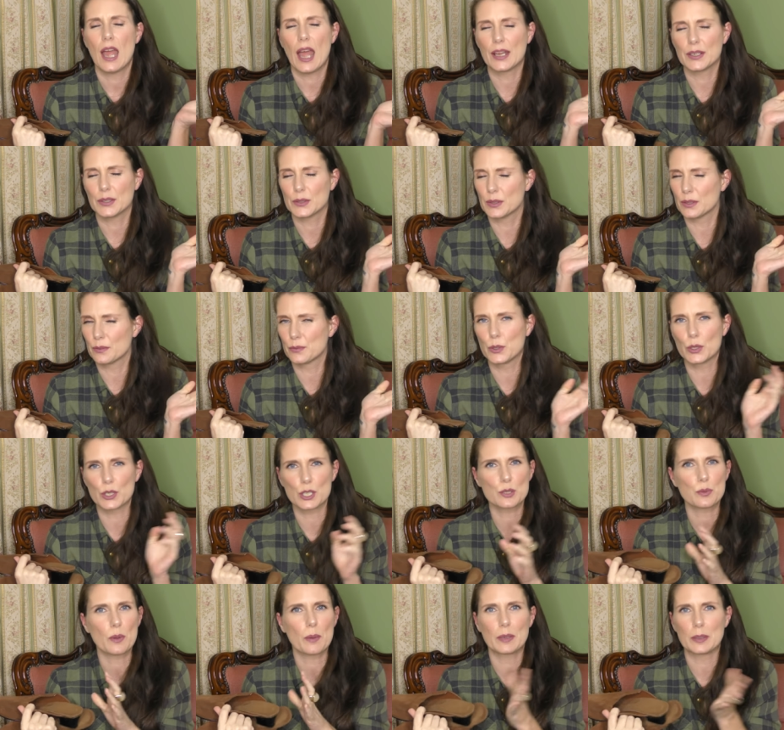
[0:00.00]
I don't know if your
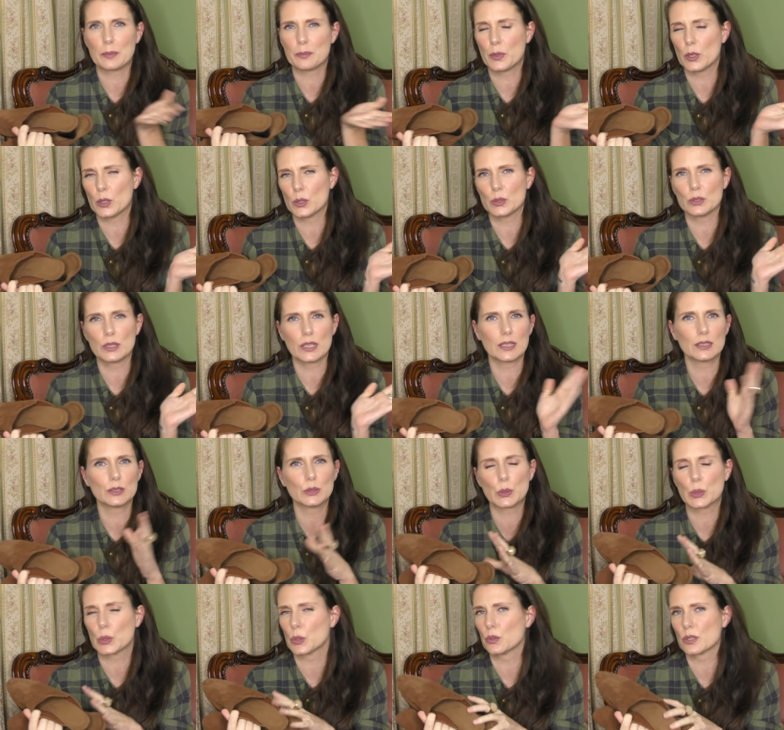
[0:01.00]
swimming pool, like
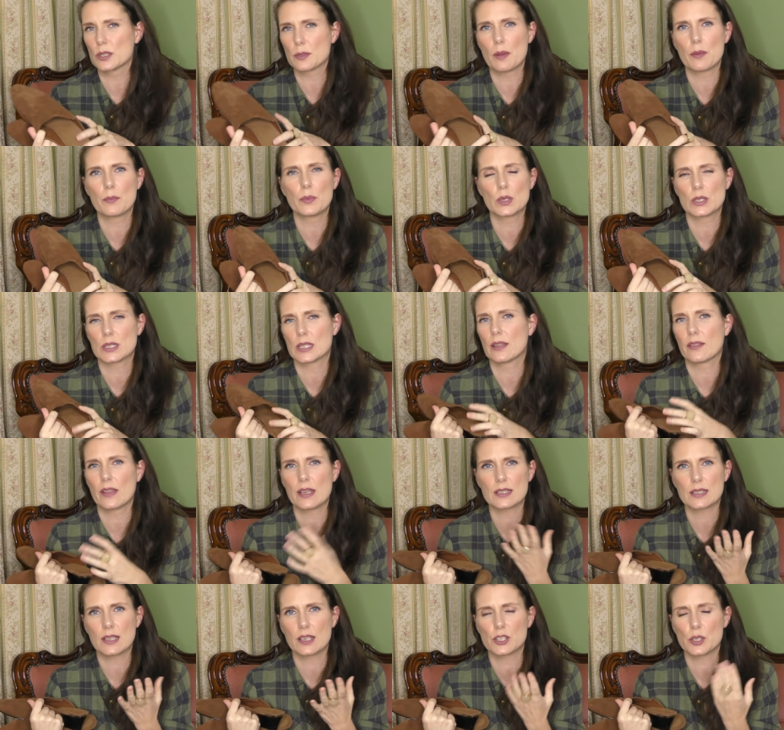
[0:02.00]
local swimming pools like
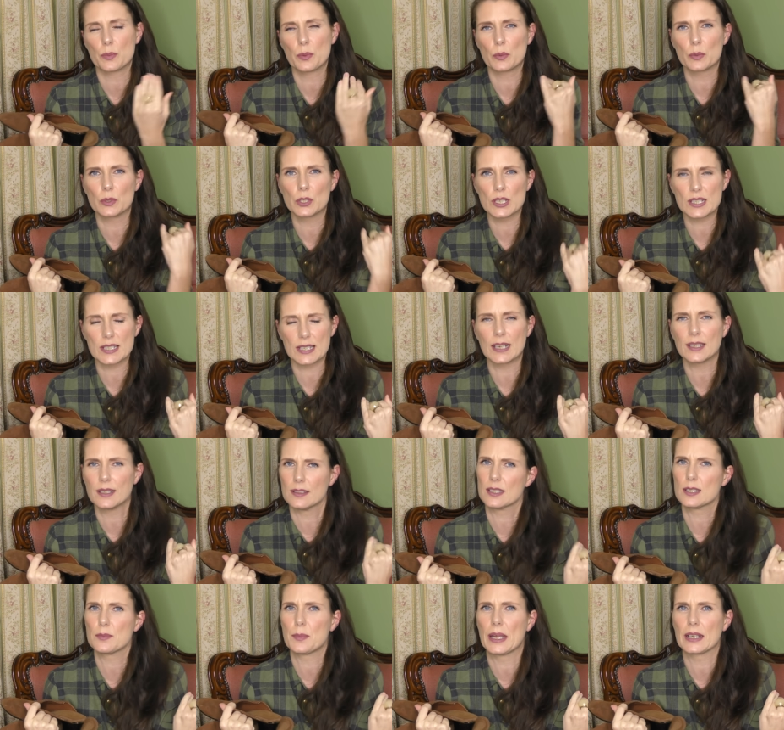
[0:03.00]
this, larger pool, when you're sitting at
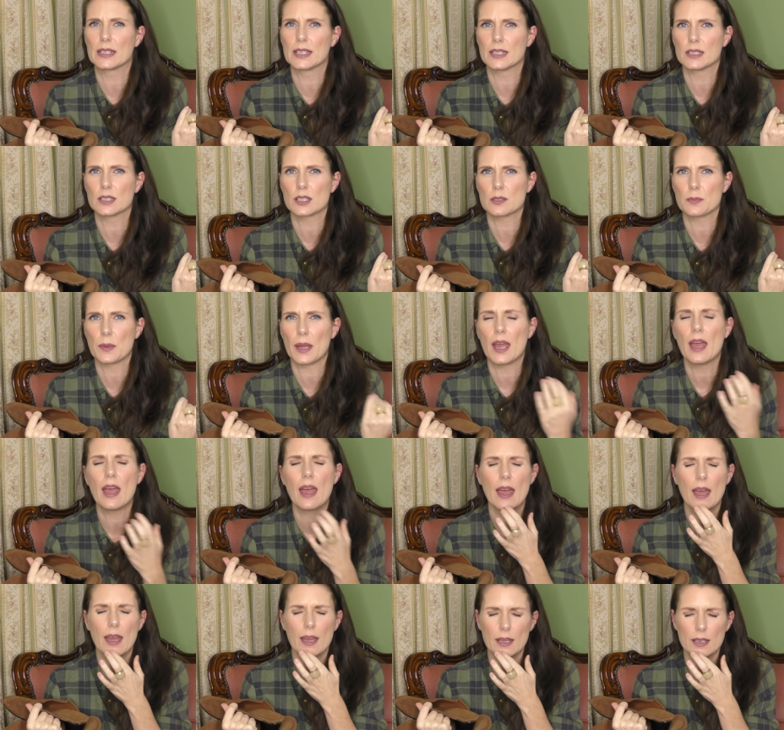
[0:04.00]
the spectators bit,
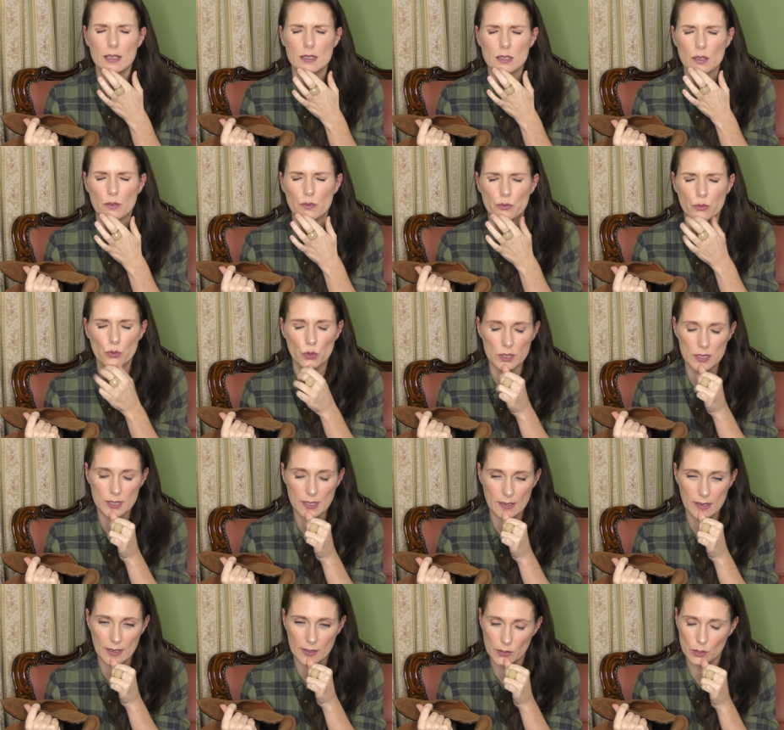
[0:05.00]
it is
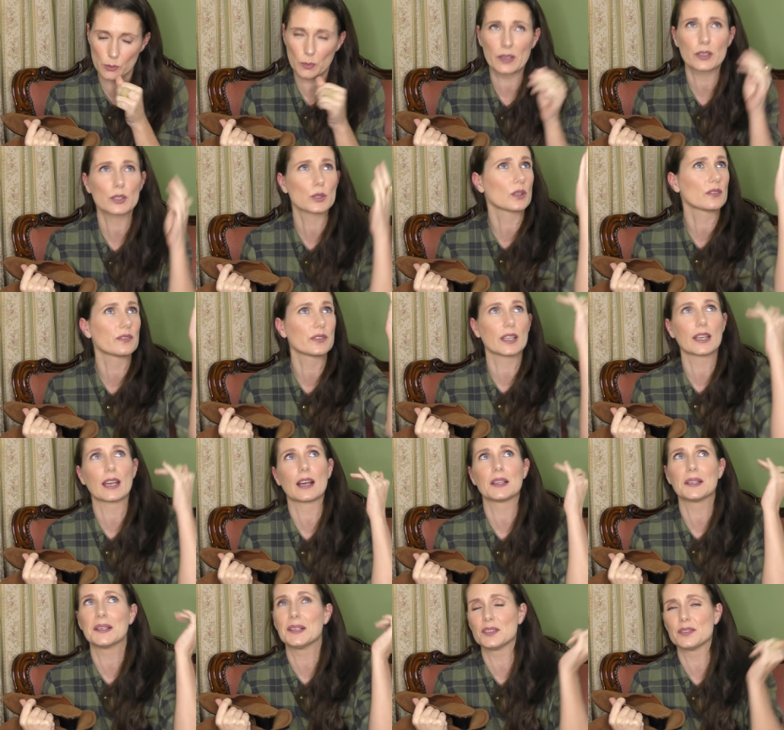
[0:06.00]
roasting. I don't know why they don't have like
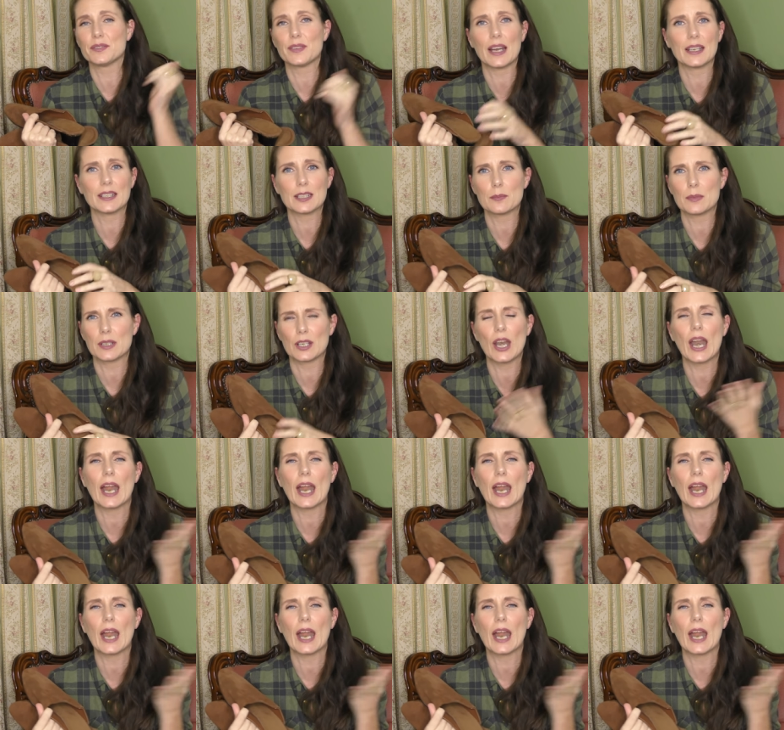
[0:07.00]
a little fan coming in.